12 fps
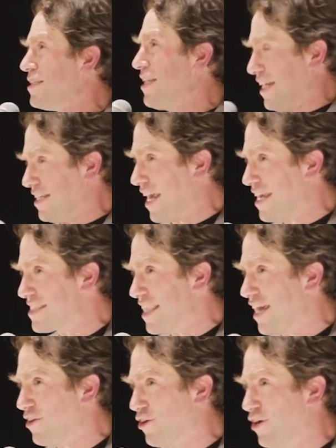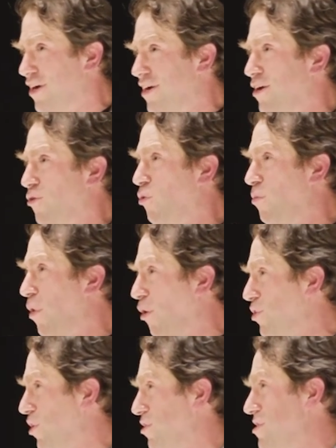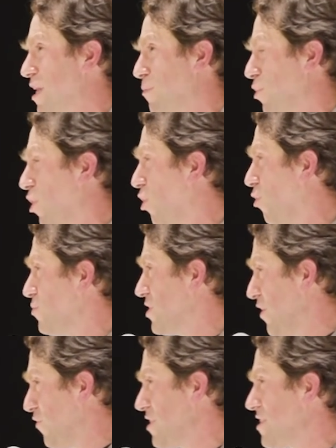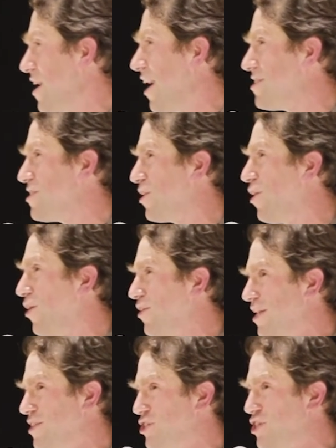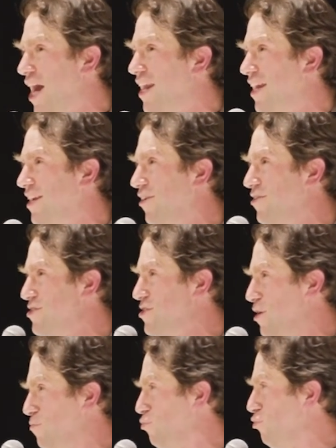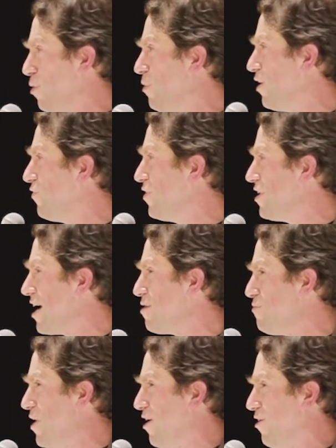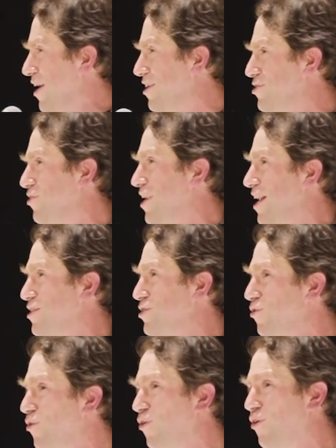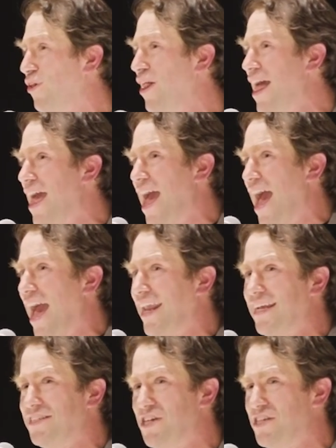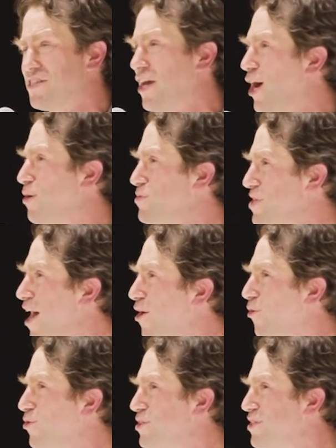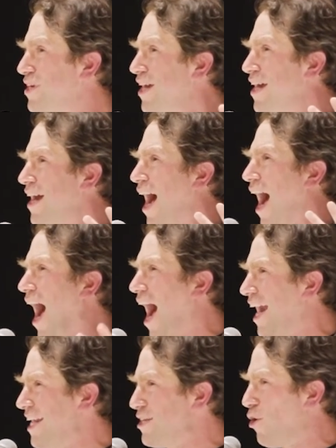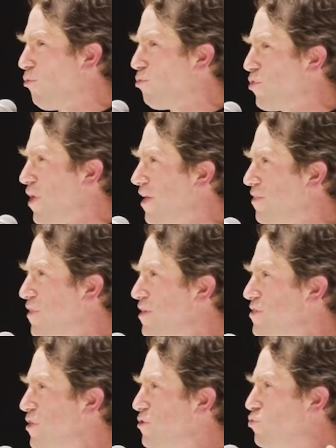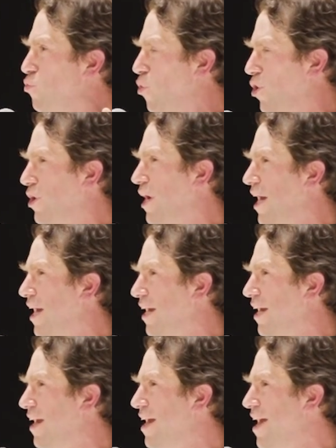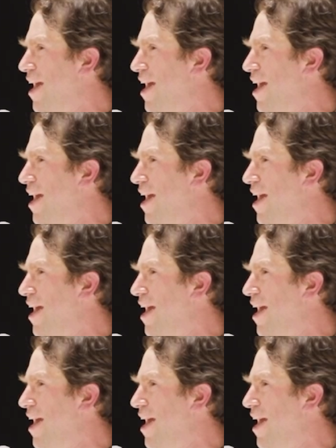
10 days later, we're both at our separate homes, different sides of the continent, chatting on some primitive nightmare internet tool. And it just comes out, I don't think this is working.